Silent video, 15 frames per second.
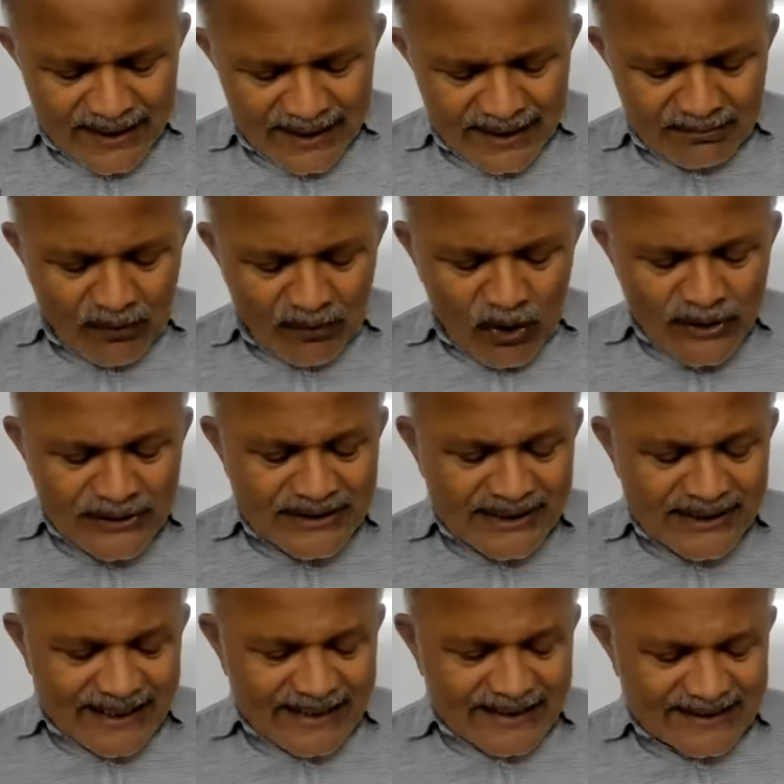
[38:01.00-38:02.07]
In most
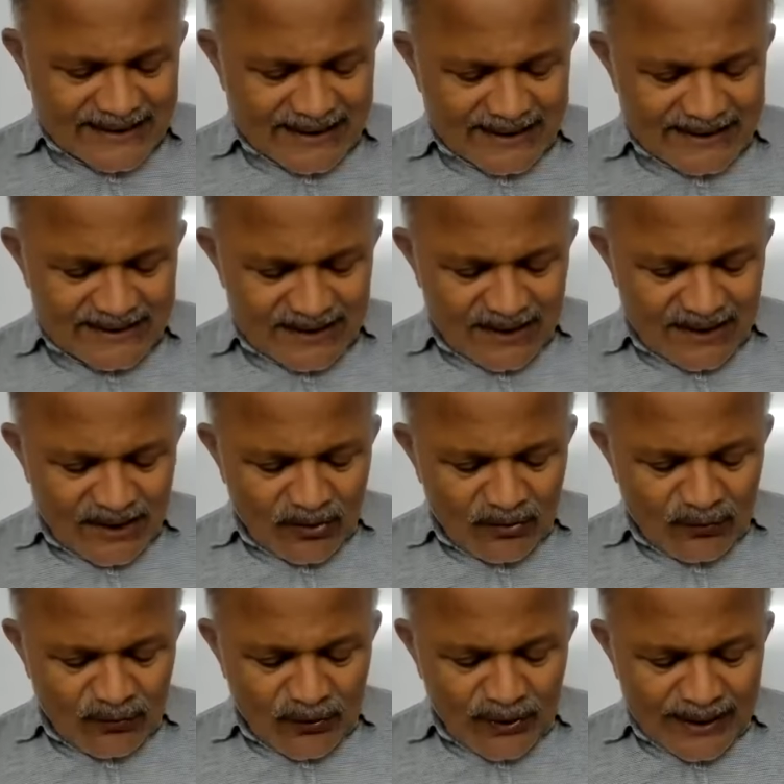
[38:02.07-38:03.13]
cases,
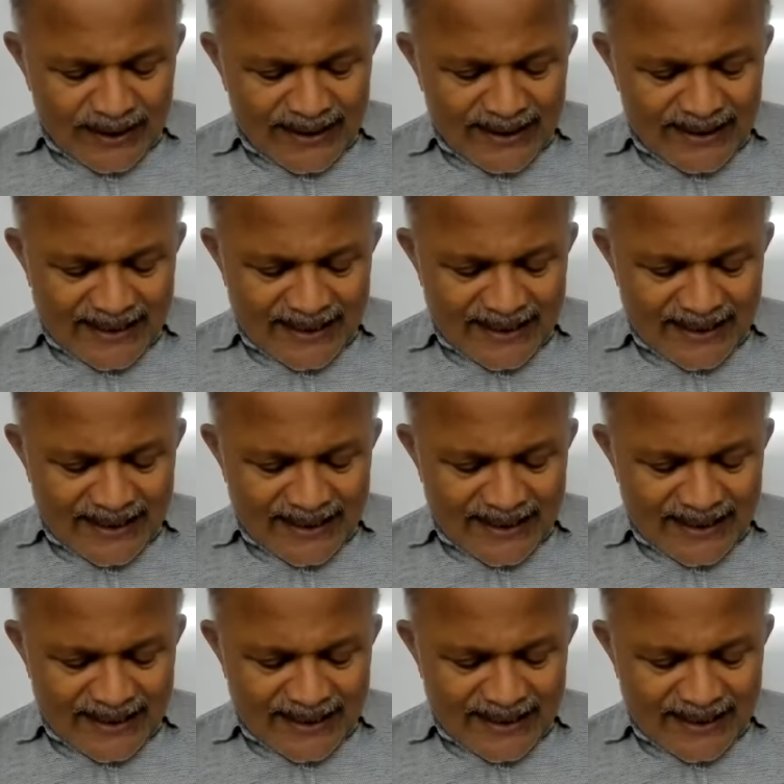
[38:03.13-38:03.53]
for a